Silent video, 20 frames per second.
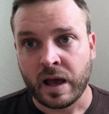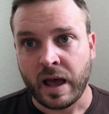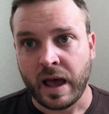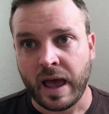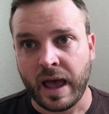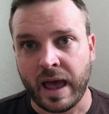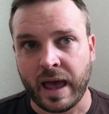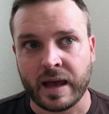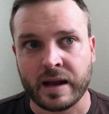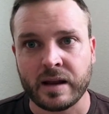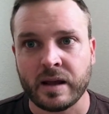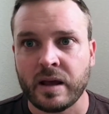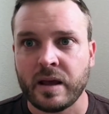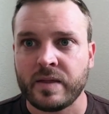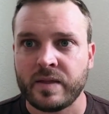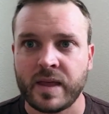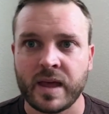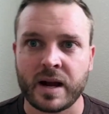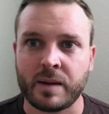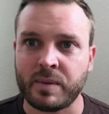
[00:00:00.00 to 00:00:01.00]
And
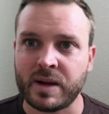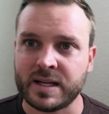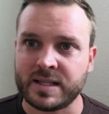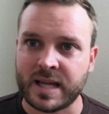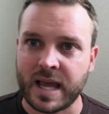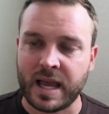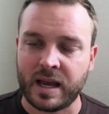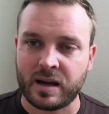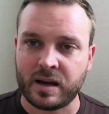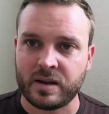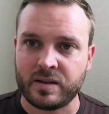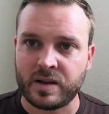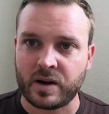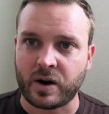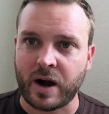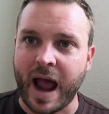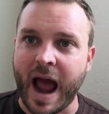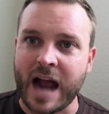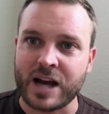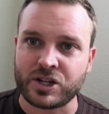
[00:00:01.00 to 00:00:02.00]
then I'm going to take
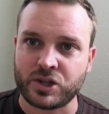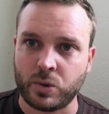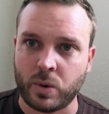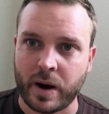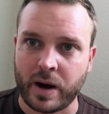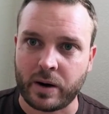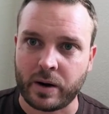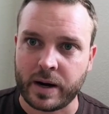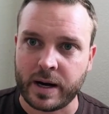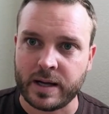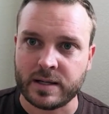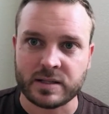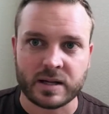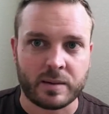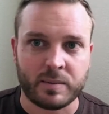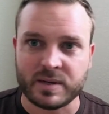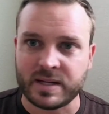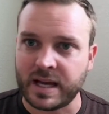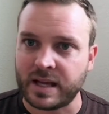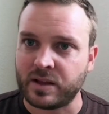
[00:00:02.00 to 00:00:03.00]
their actuaries and
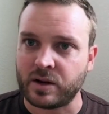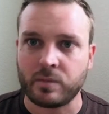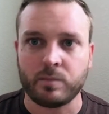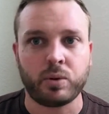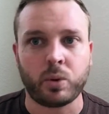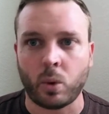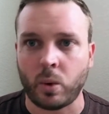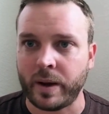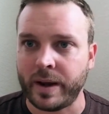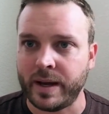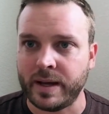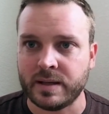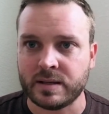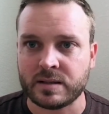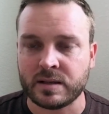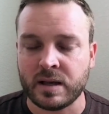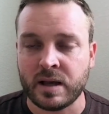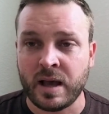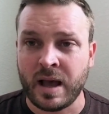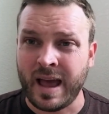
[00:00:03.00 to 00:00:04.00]
I'm going to take their
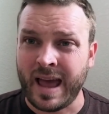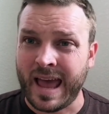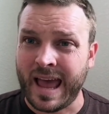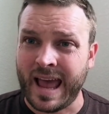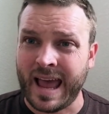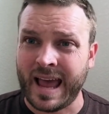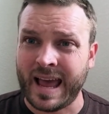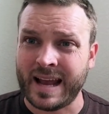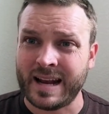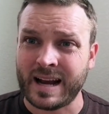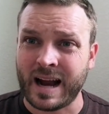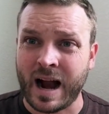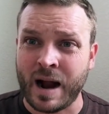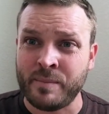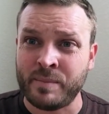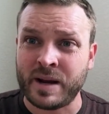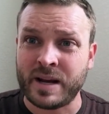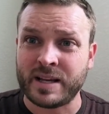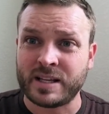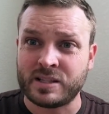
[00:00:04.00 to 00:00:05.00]
employees and I'm
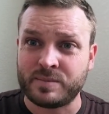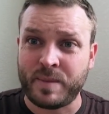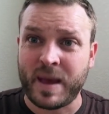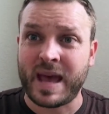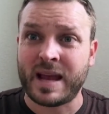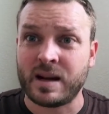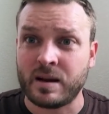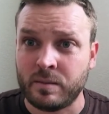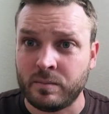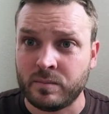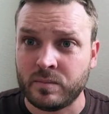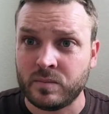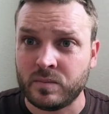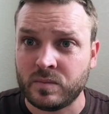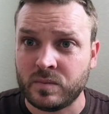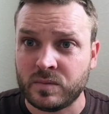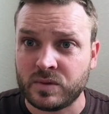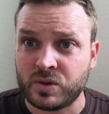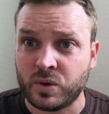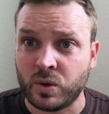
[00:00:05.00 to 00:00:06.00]
going to expand them
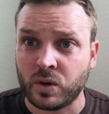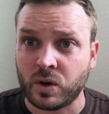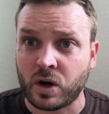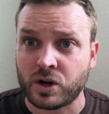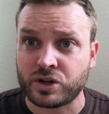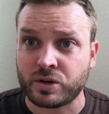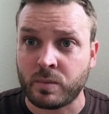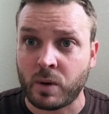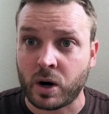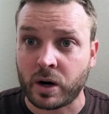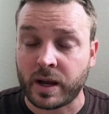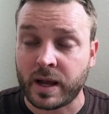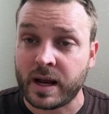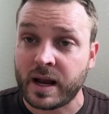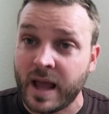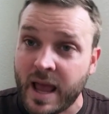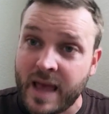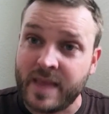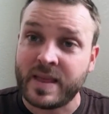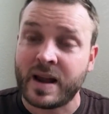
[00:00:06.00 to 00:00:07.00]
to a larger market.
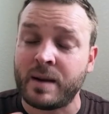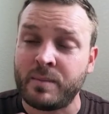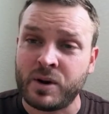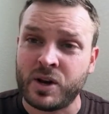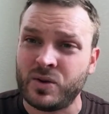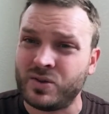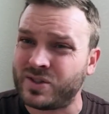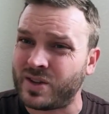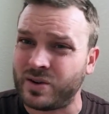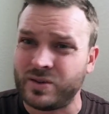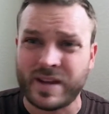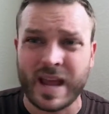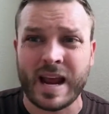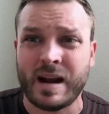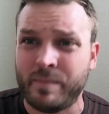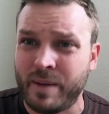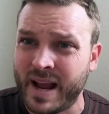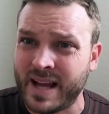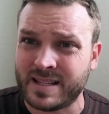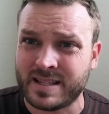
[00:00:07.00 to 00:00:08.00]
And then I'm going to use their
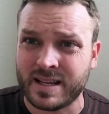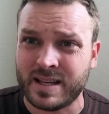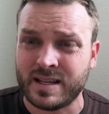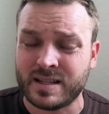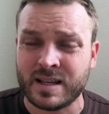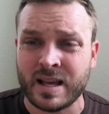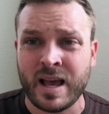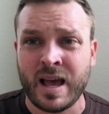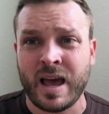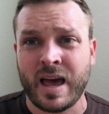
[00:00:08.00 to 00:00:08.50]
databases.